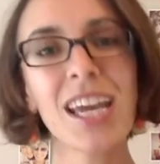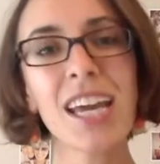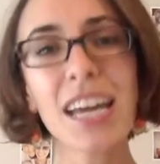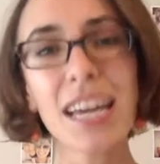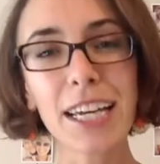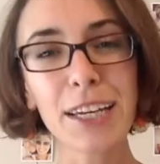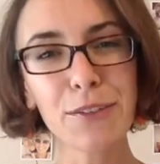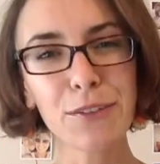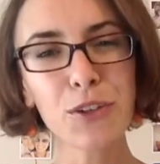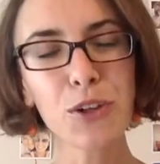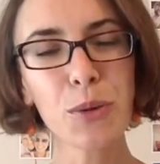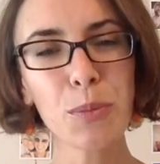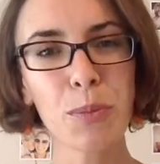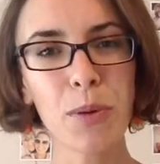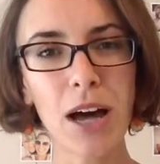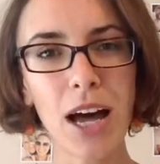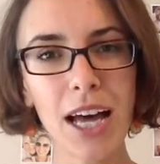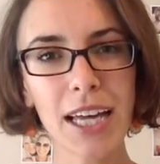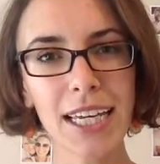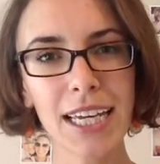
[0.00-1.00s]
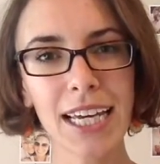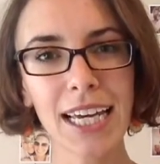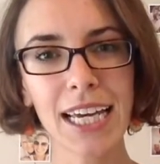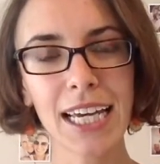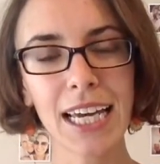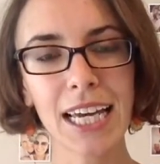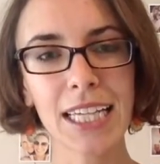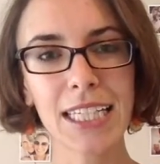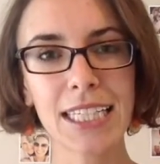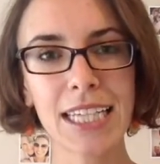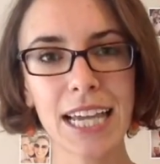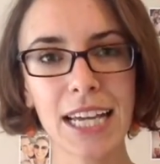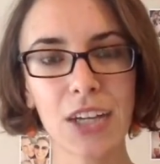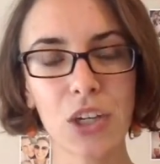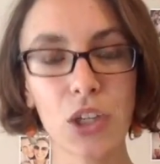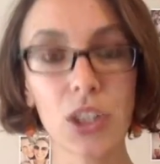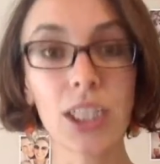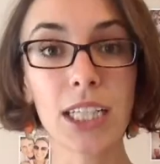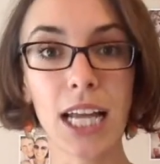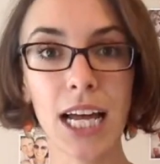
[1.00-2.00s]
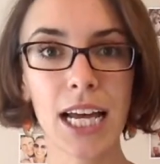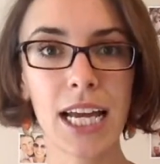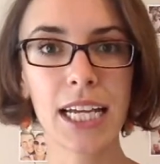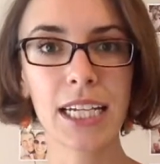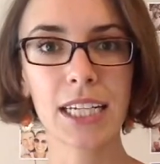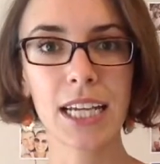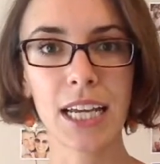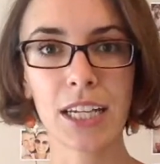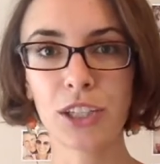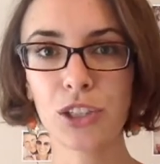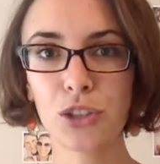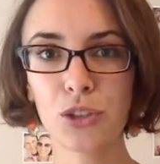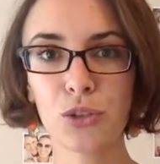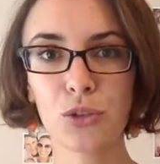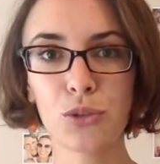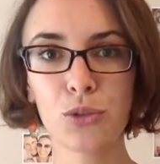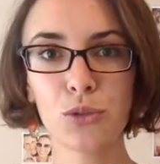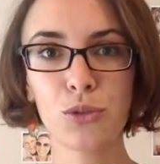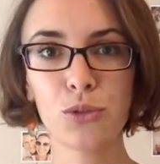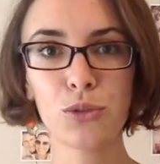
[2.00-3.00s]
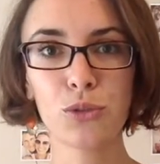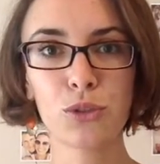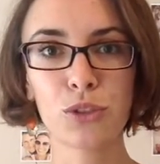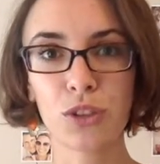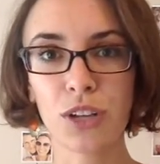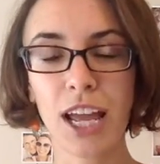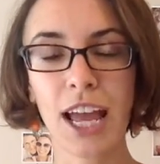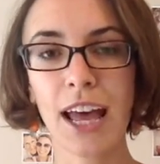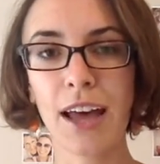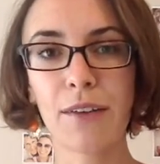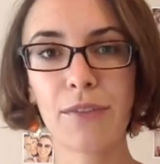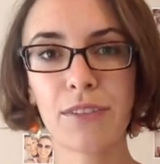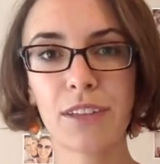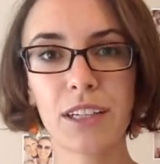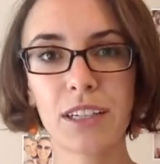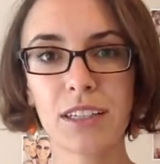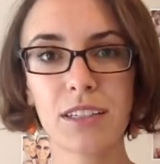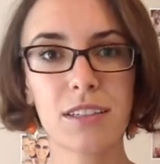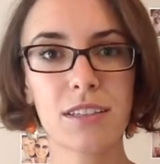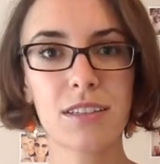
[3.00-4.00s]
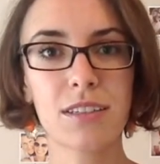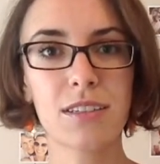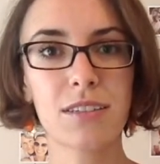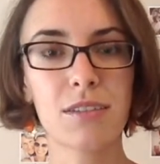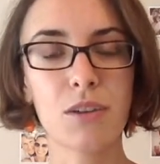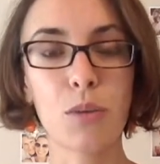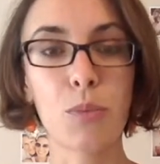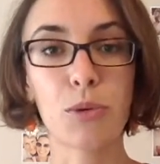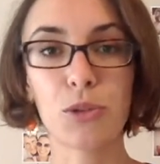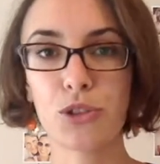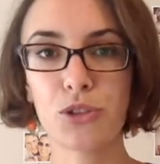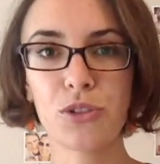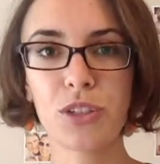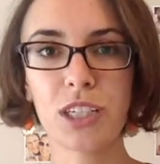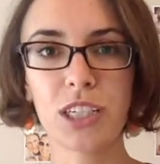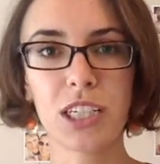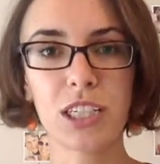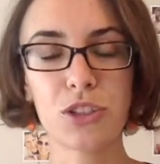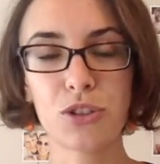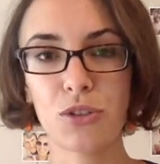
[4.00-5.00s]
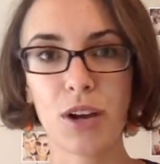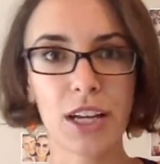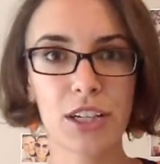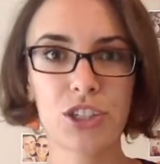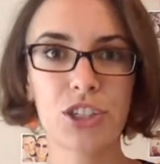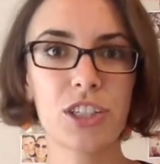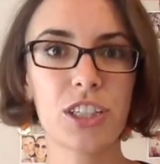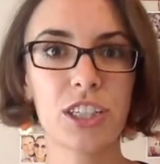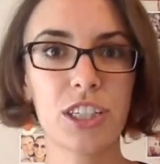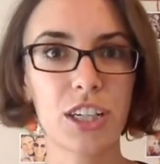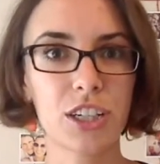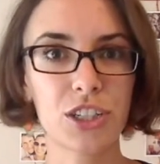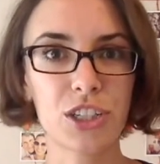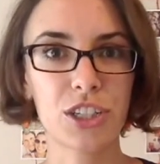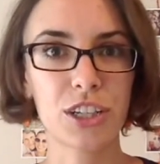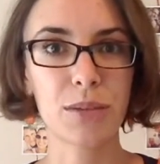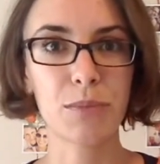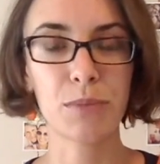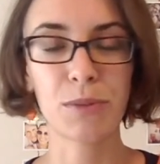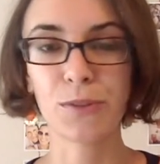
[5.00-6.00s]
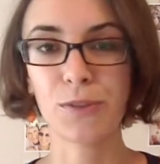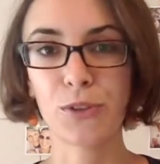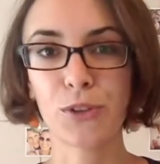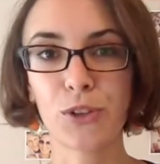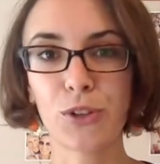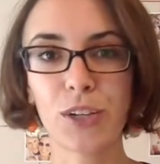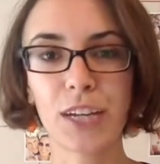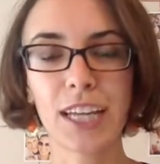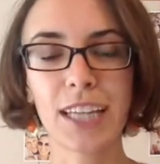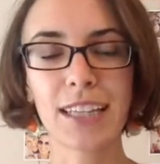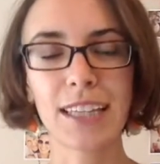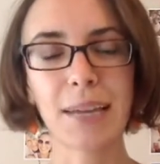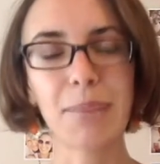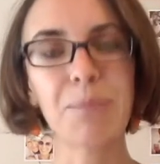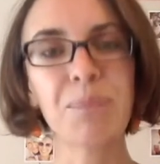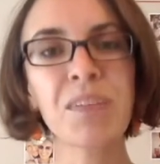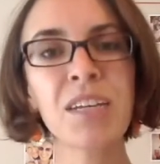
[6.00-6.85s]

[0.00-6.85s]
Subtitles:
If you're buying a deck online and you don't have this opportunity to actually touch them before you get them,